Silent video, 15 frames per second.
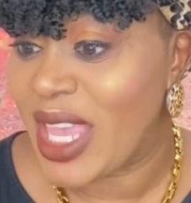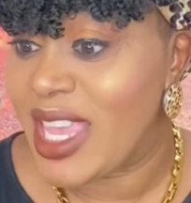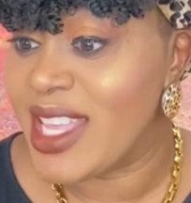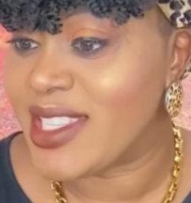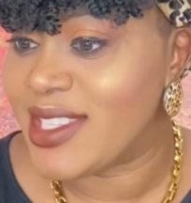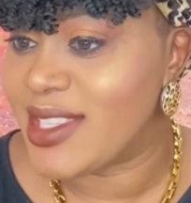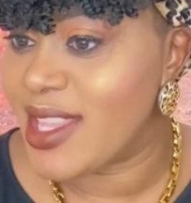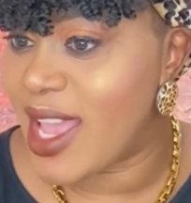
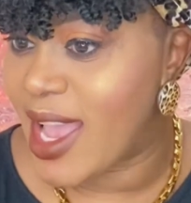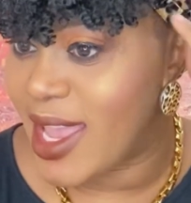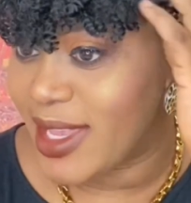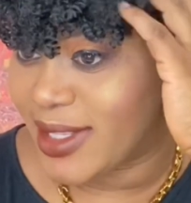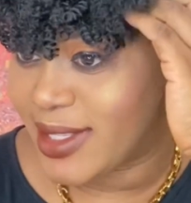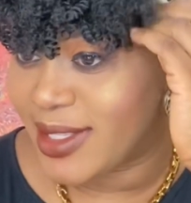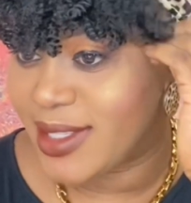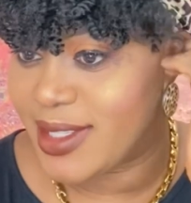It's
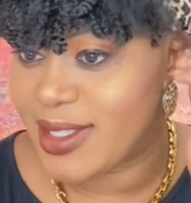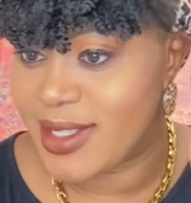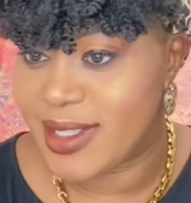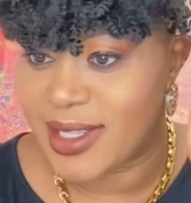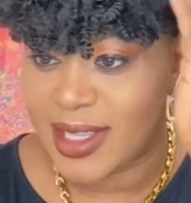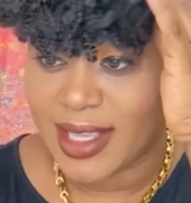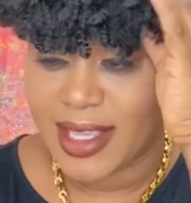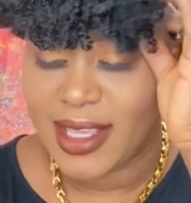nice.
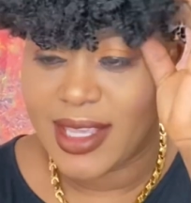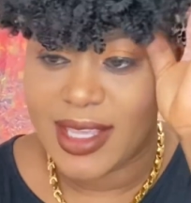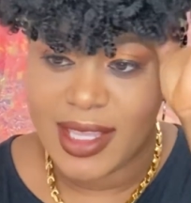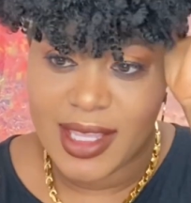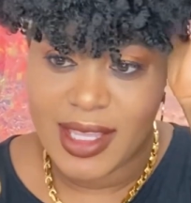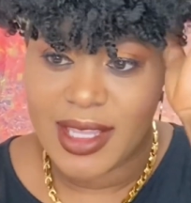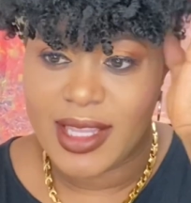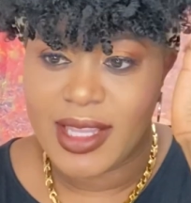
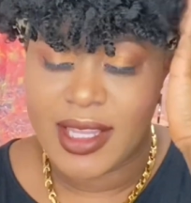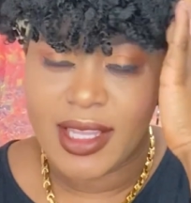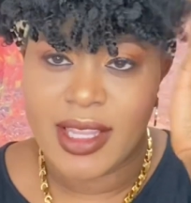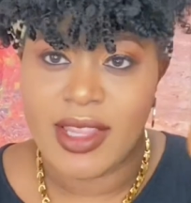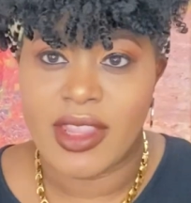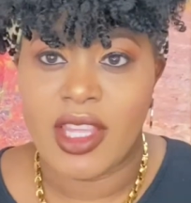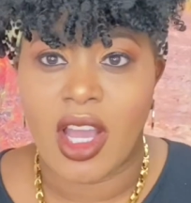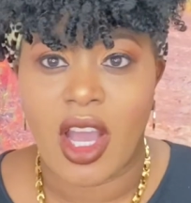
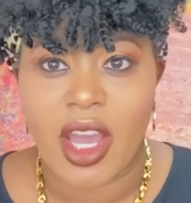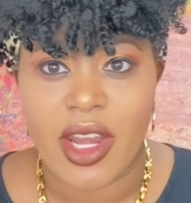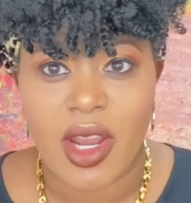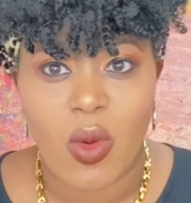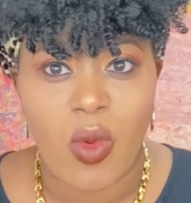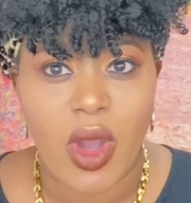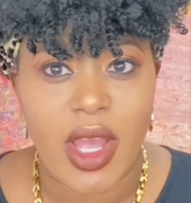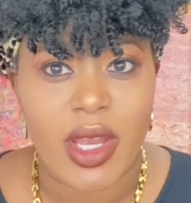The
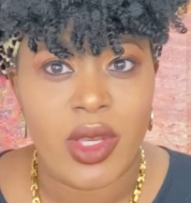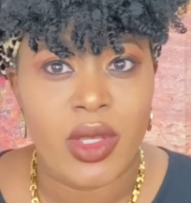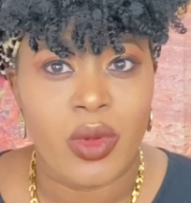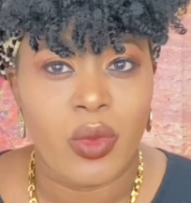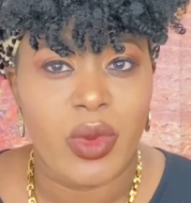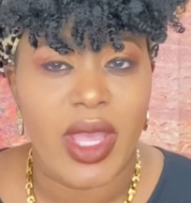other one,